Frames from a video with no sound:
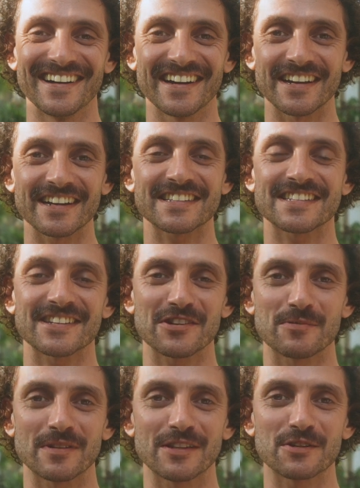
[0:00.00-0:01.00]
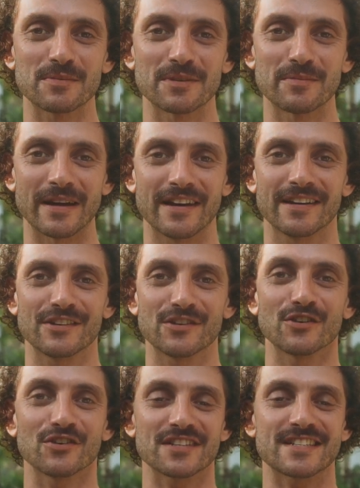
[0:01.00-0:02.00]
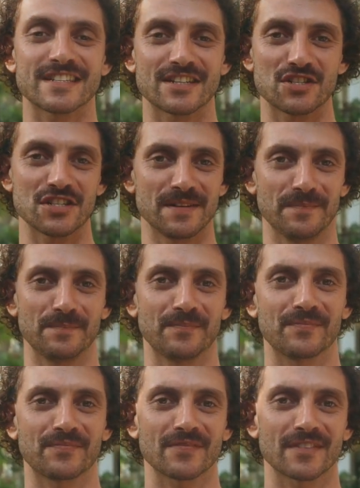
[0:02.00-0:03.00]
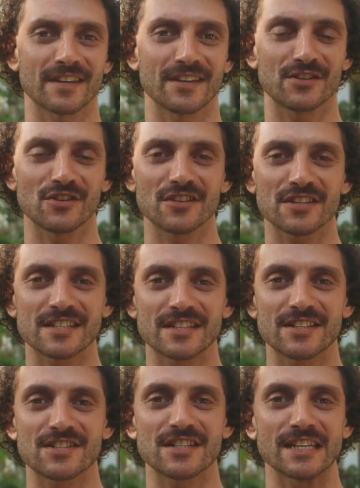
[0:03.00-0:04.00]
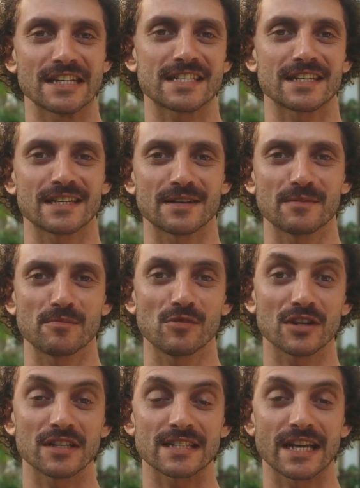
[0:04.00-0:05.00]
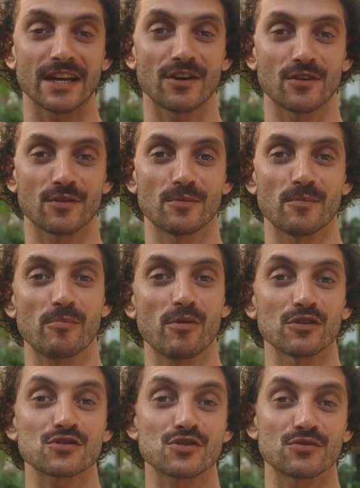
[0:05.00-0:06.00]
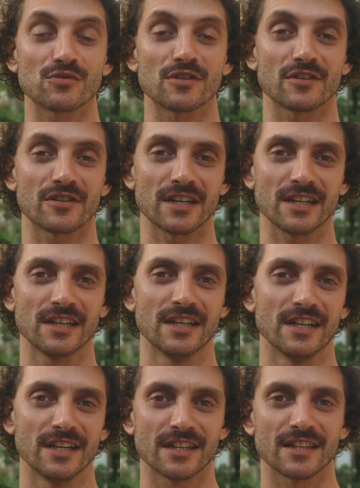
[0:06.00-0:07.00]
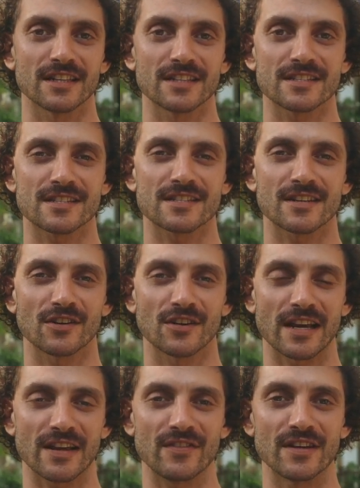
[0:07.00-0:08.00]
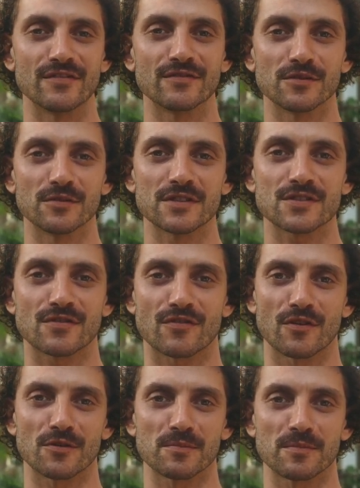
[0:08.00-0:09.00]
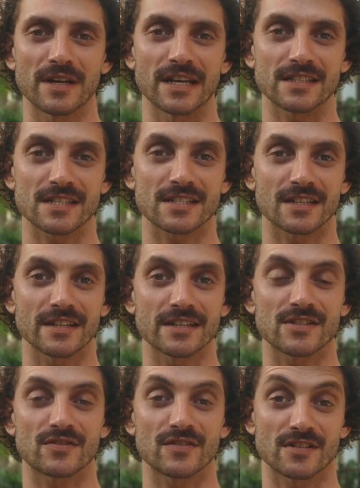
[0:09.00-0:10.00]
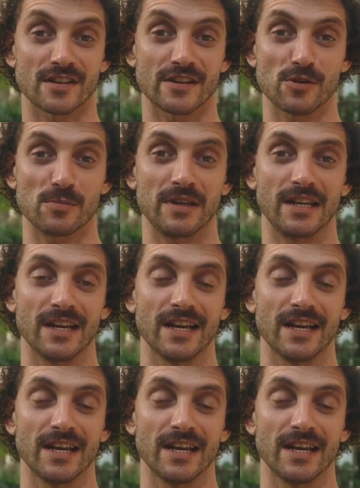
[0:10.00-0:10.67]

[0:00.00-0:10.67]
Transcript: I'd like to tell you a little bit about Yoga Synergy. Yoga Synergy is a modern take on postural yoga that's got a heavy influence from exercise physiotherapy